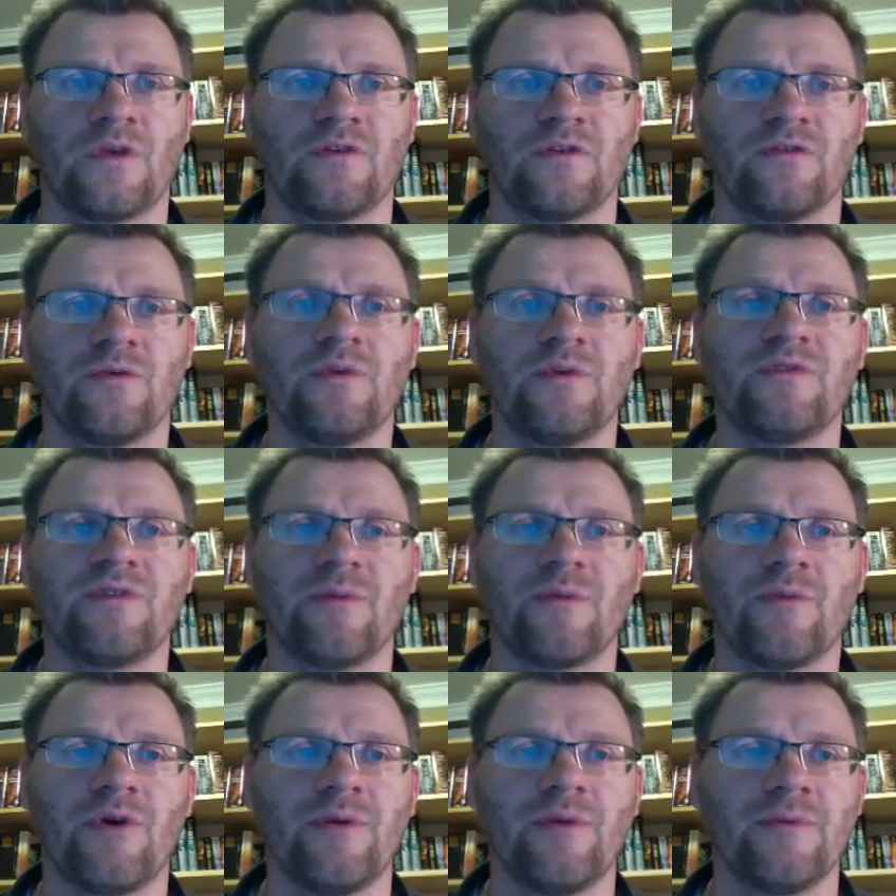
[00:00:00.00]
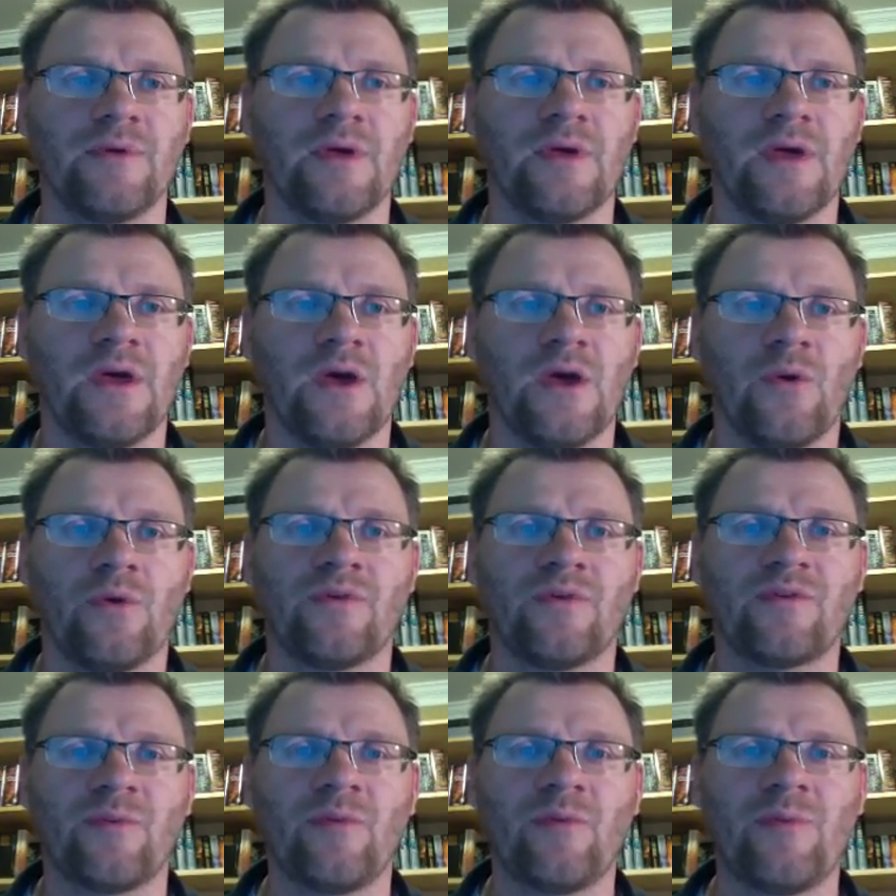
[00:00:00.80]
So in summary,
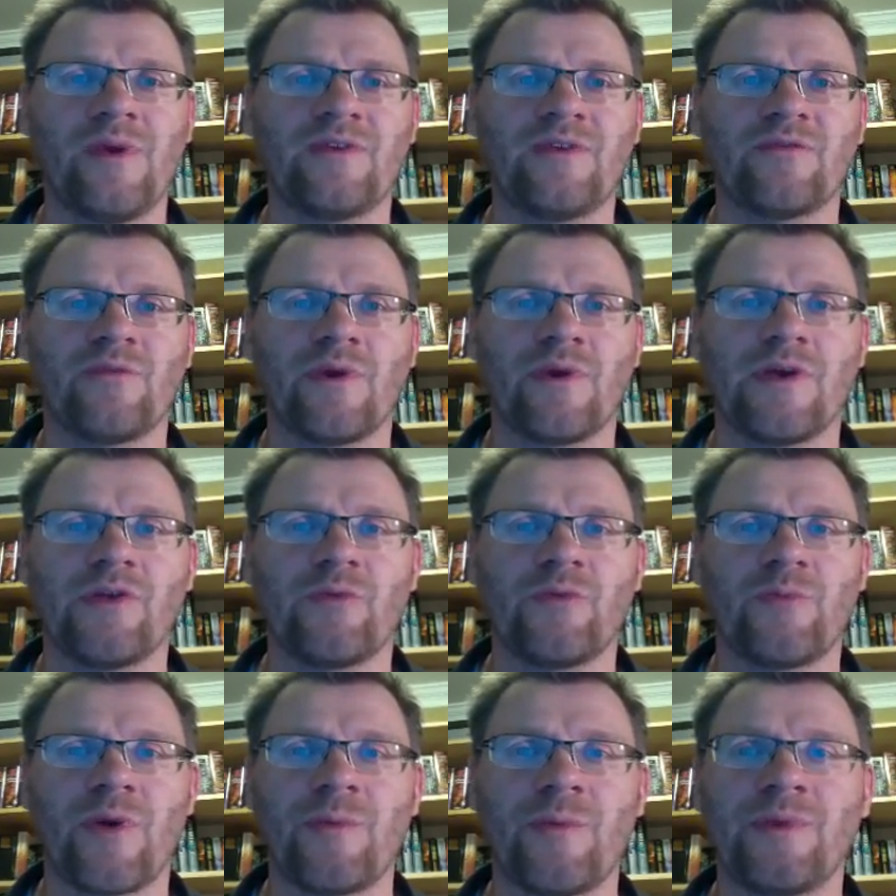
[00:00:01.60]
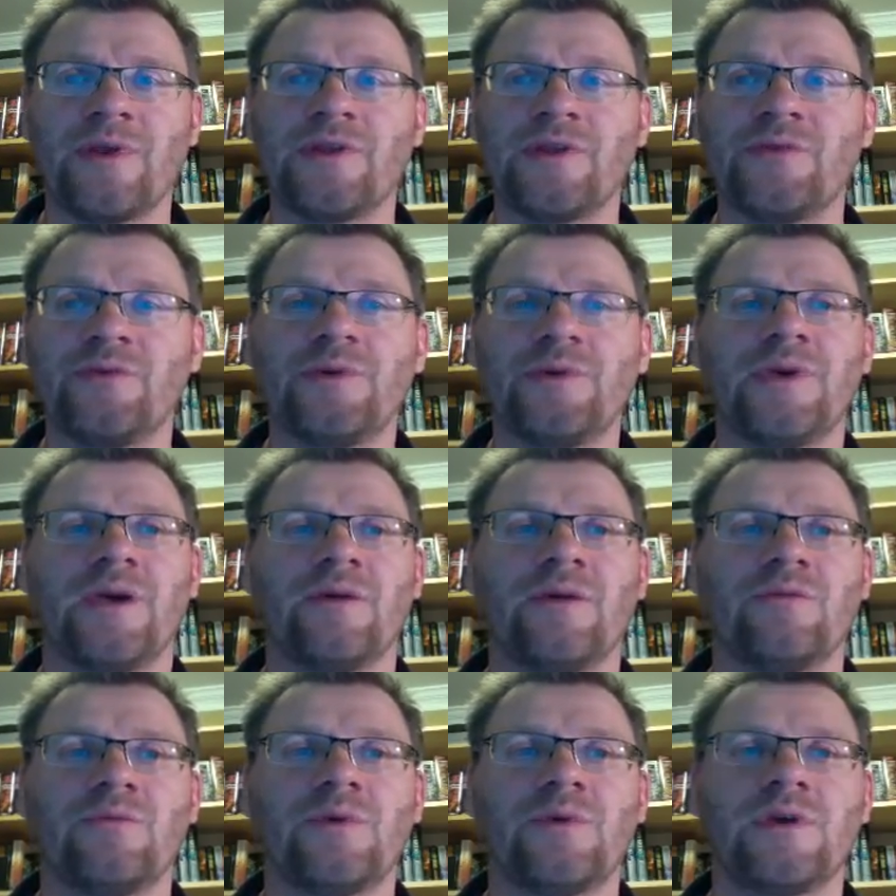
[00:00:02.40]
when someone makes a regular payment into an
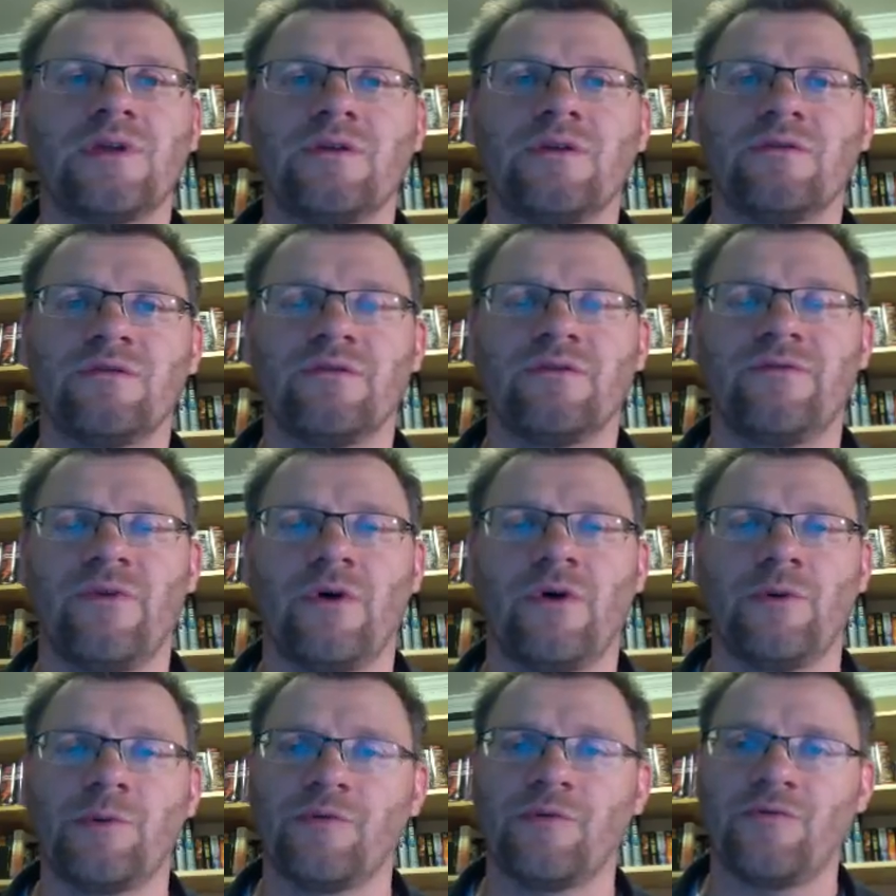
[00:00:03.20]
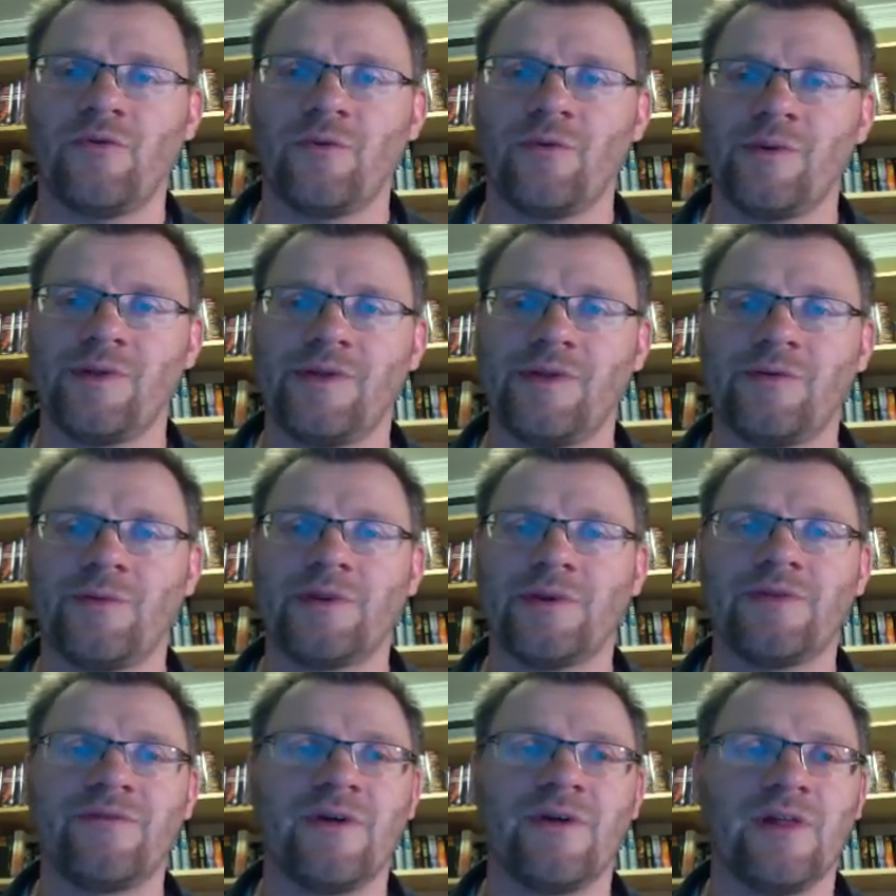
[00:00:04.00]
account, we can use the following formula that
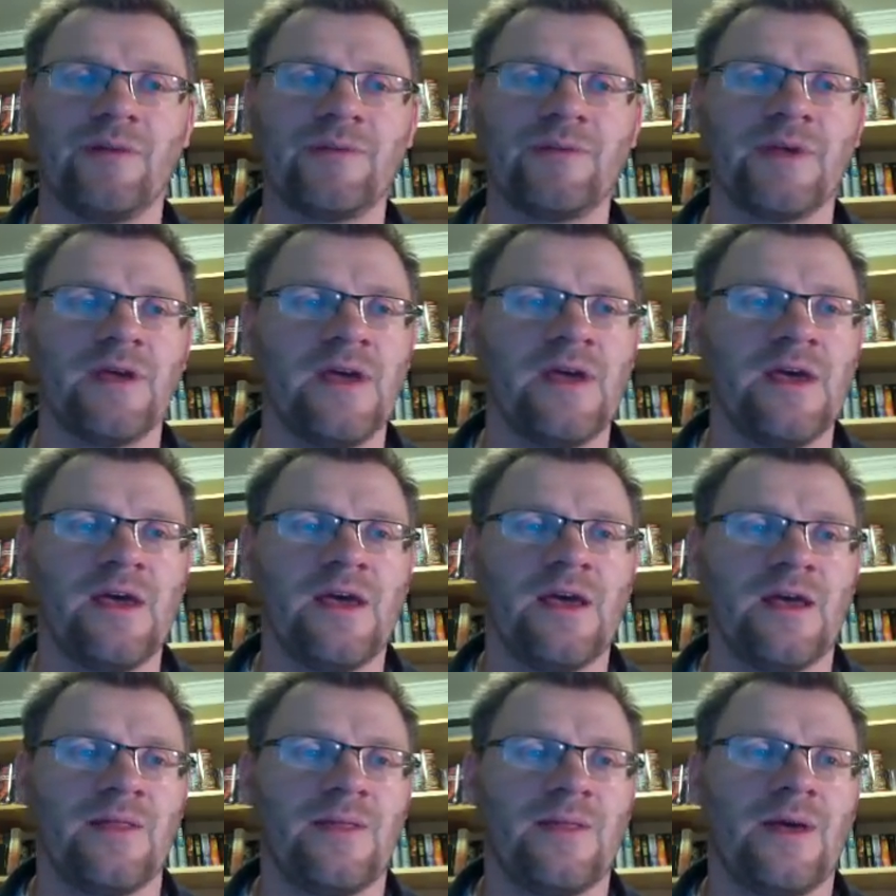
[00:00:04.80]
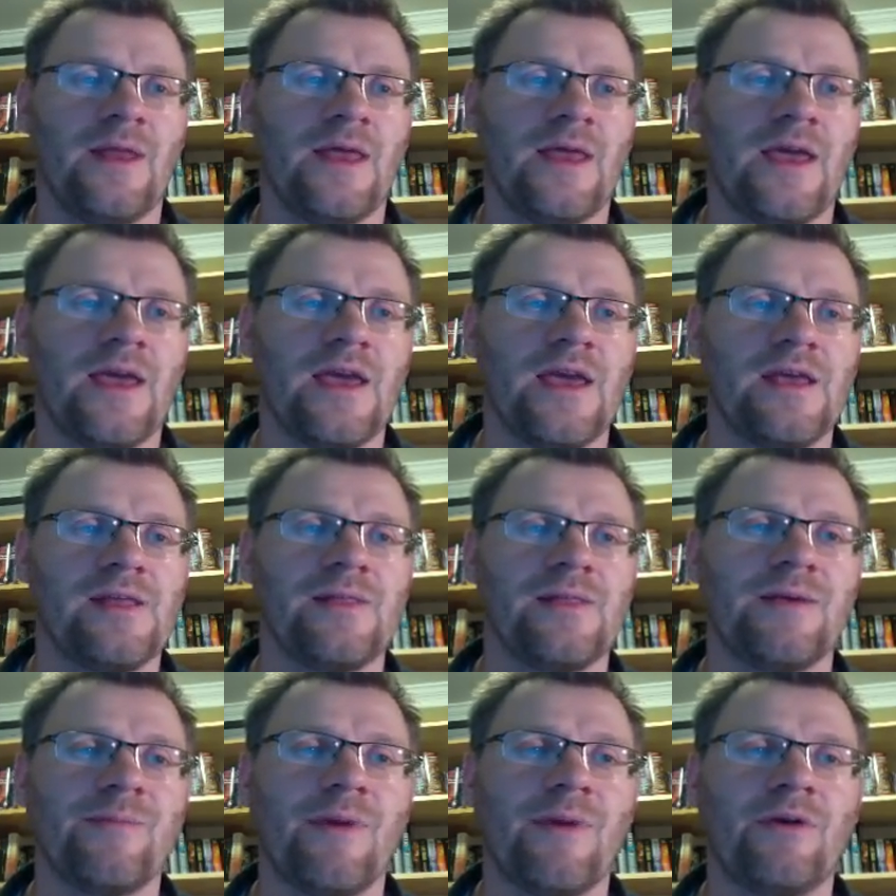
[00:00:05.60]
we developed, that A,
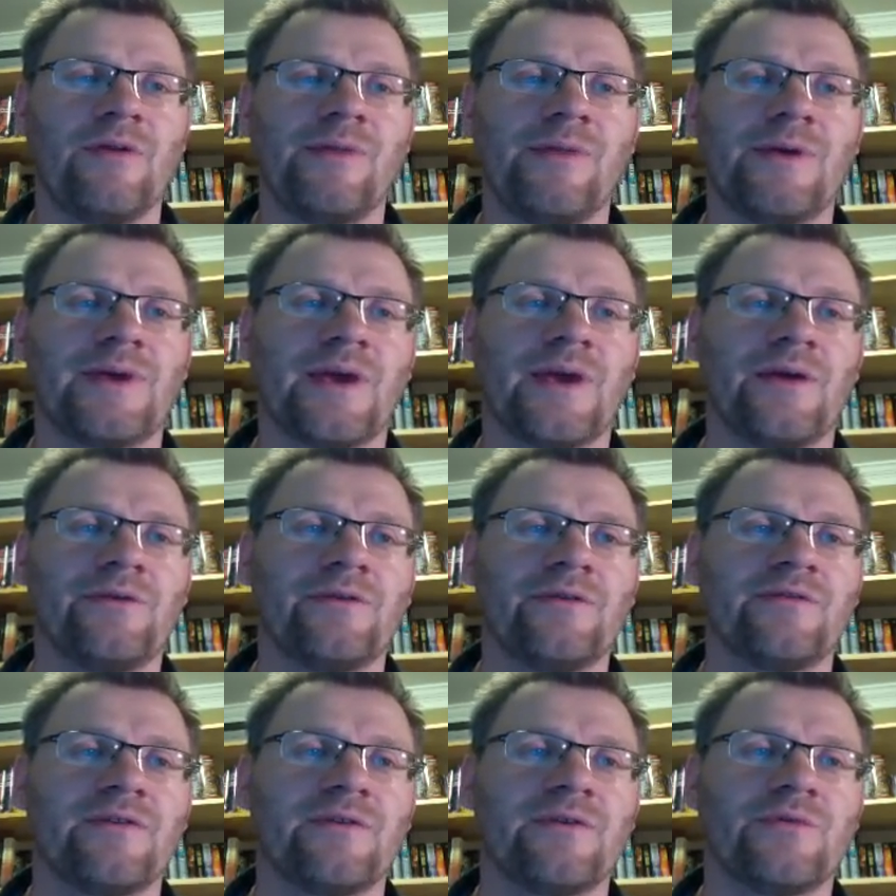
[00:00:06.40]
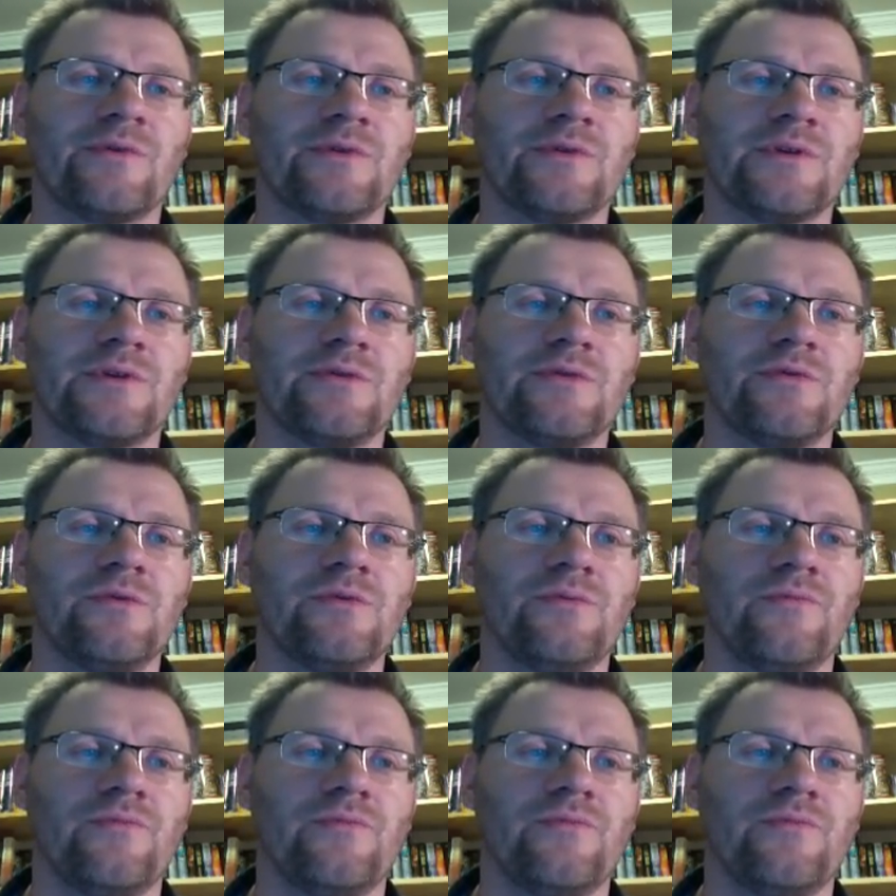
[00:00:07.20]
the amount in the account is equal to